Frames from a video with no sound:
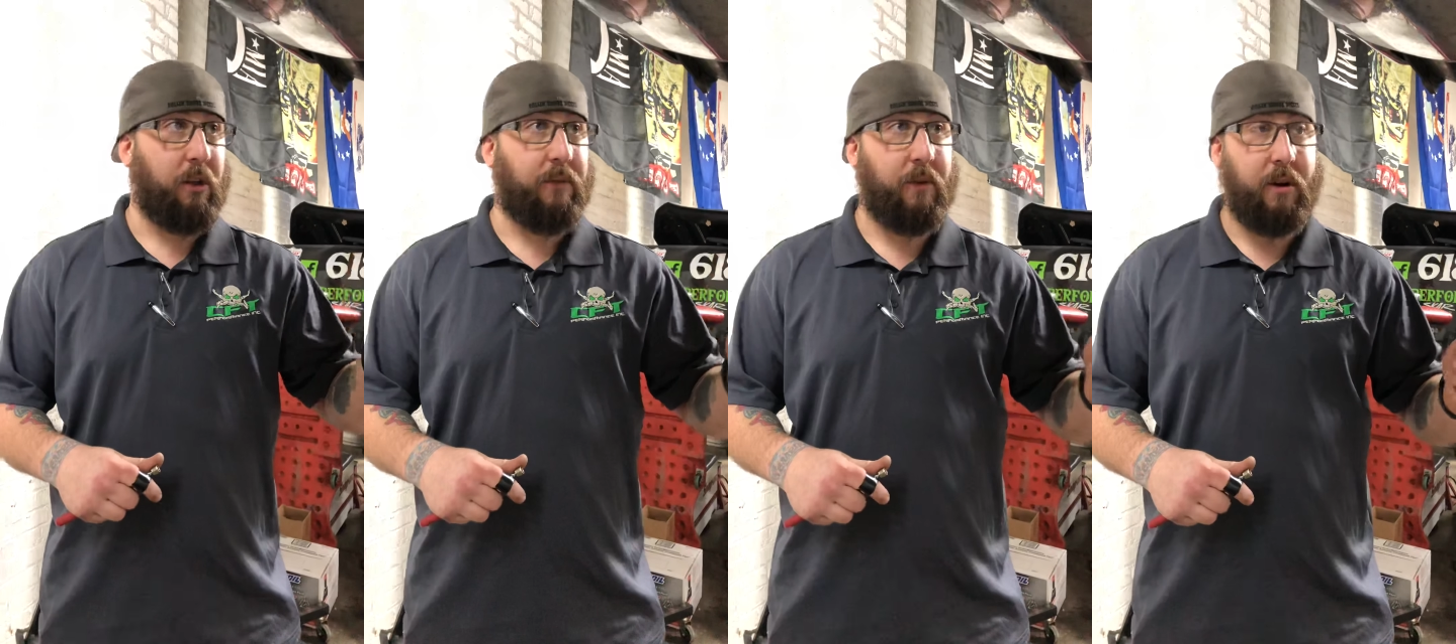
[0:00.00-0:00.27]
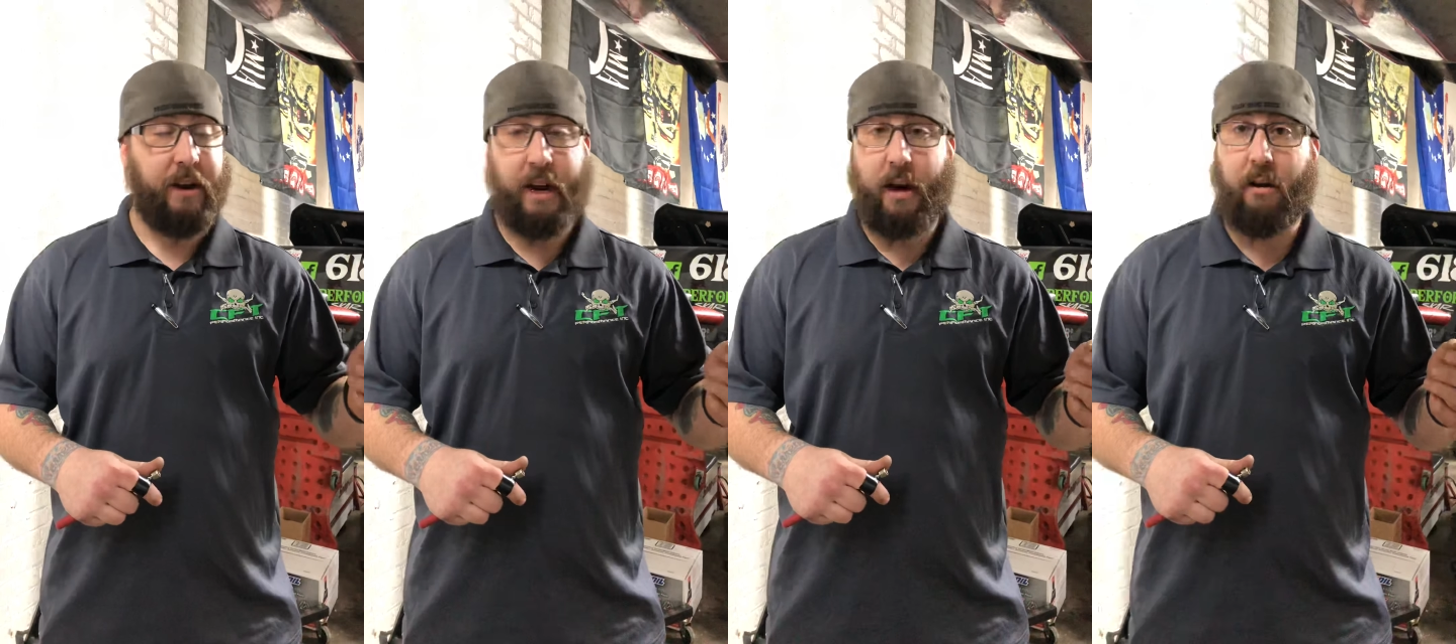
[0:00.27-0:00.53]

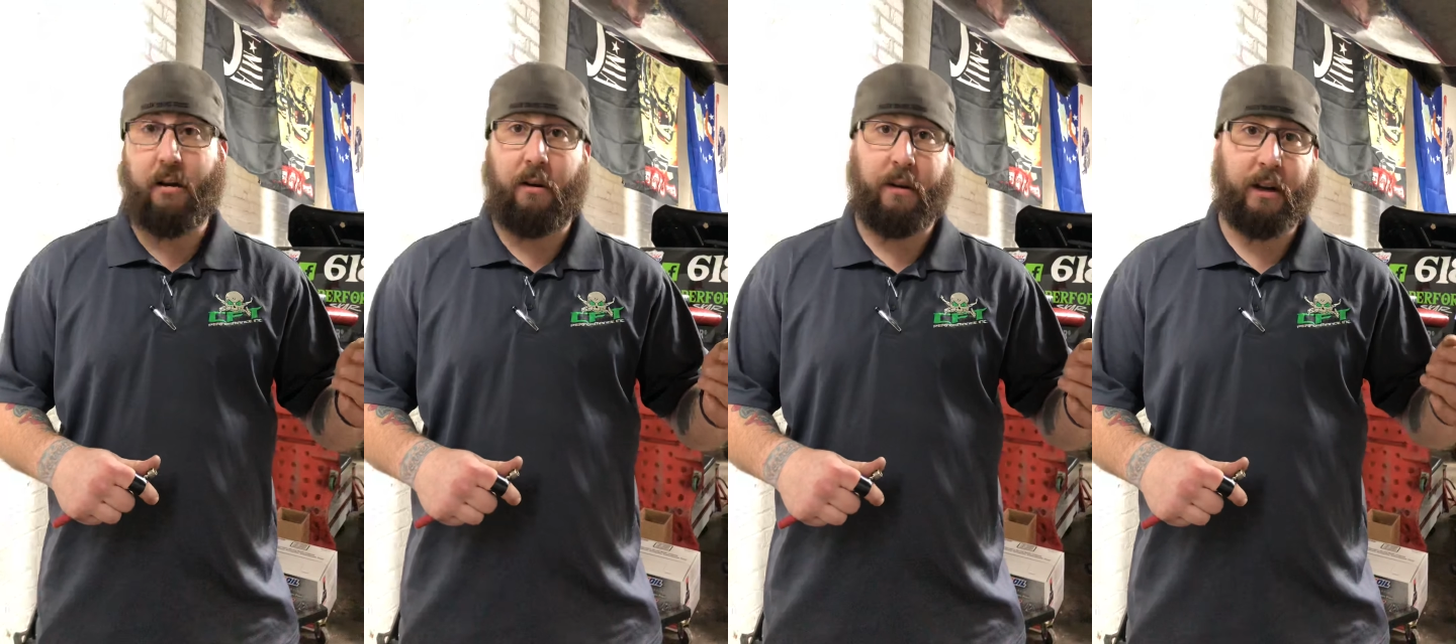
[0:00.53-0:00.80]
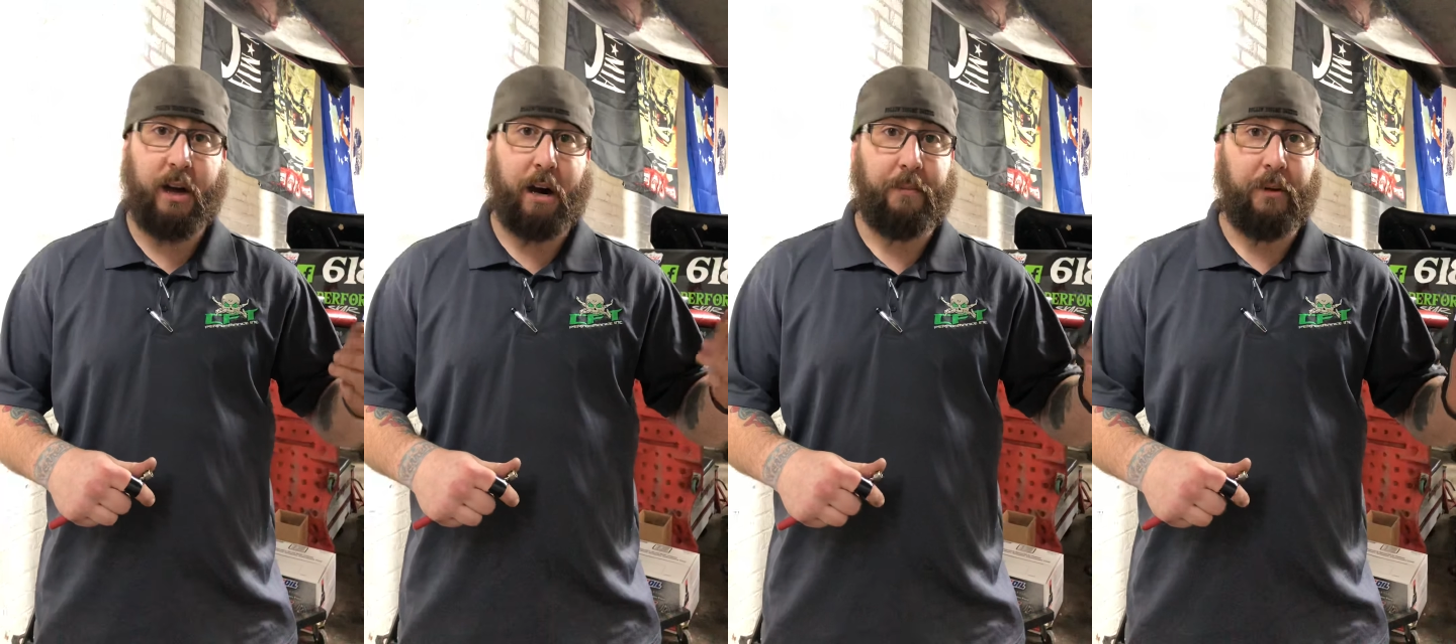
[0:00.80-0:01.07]
over a year on
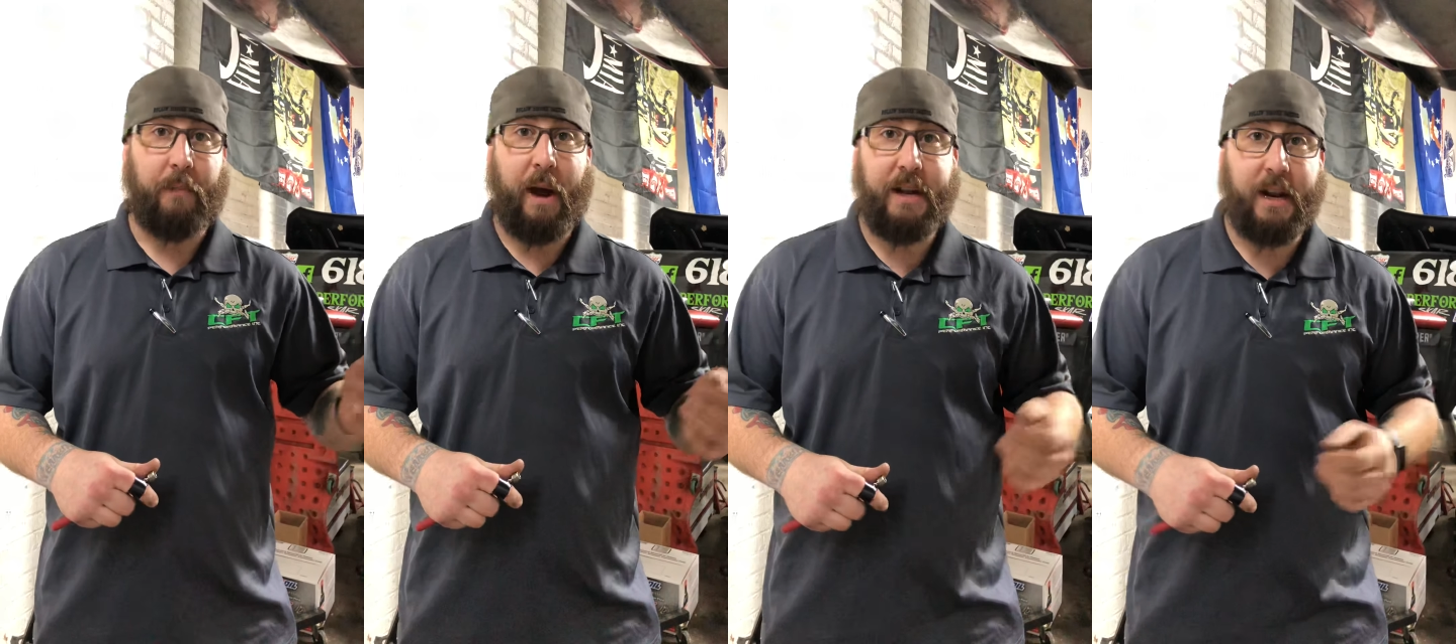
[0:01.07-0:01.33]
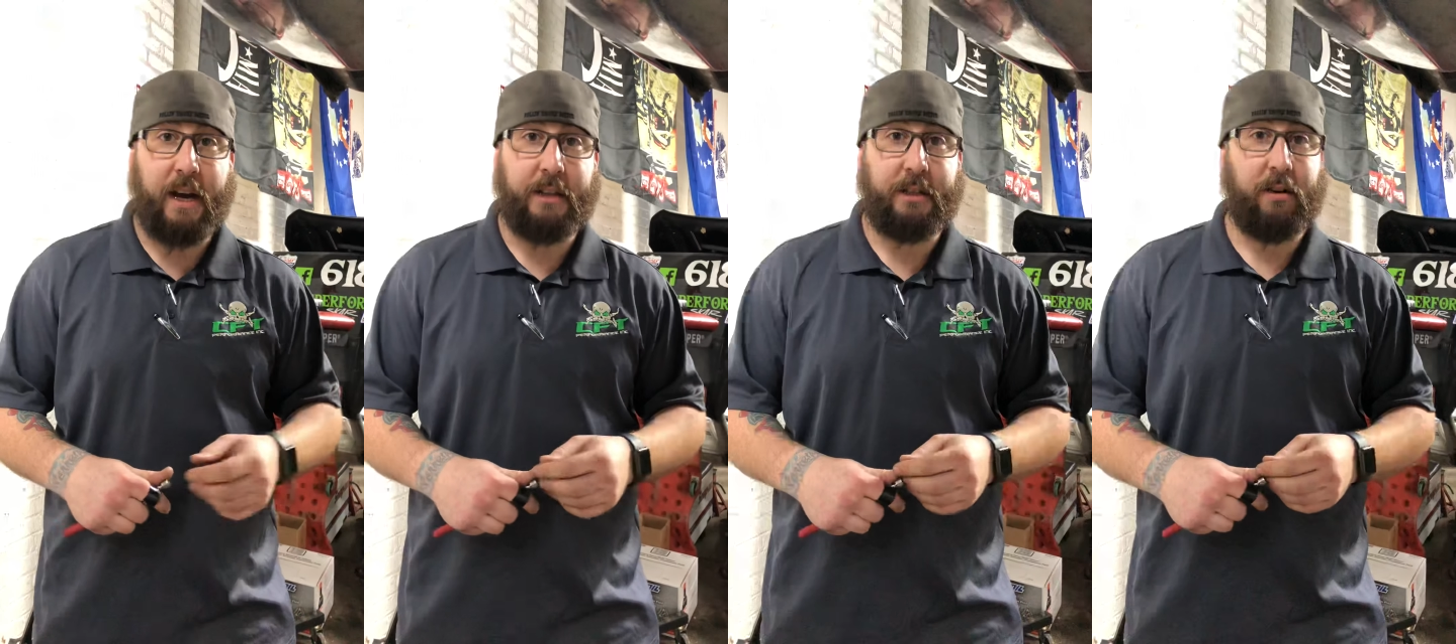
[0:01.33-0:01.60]
a couple of my
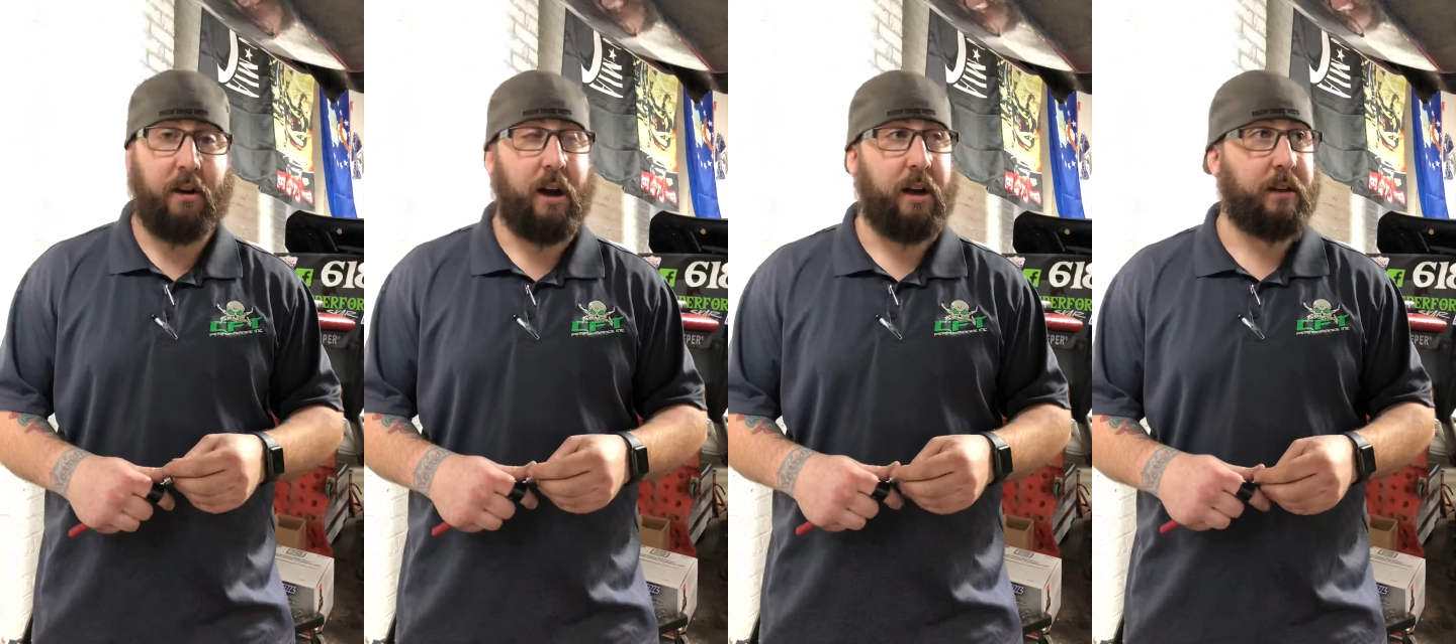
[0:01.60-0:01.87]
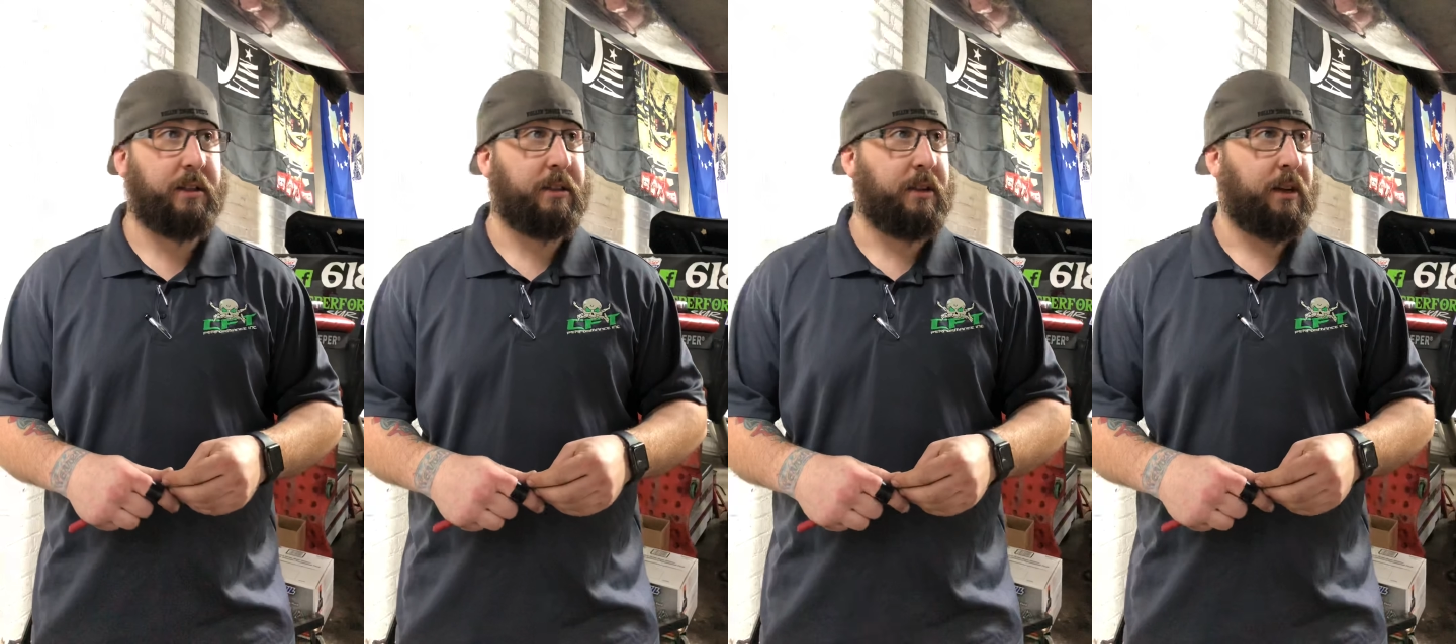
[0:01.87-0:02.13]
test
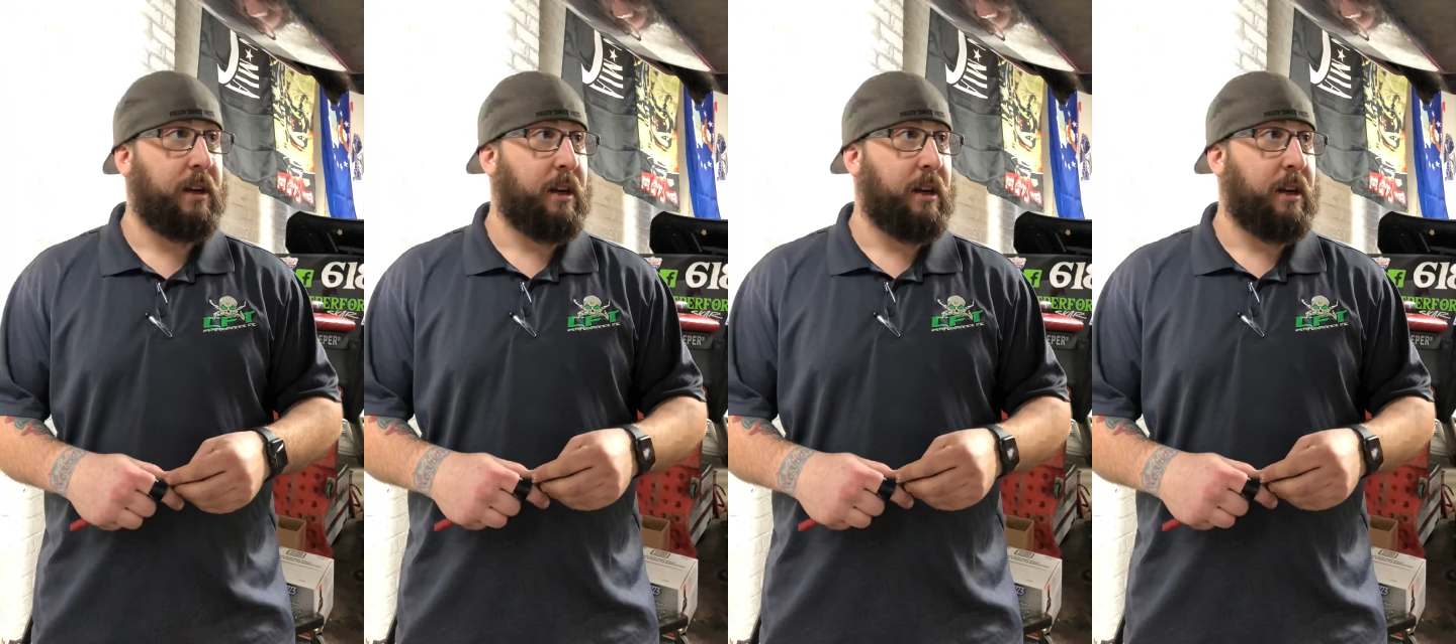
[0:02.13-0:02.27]
trucks.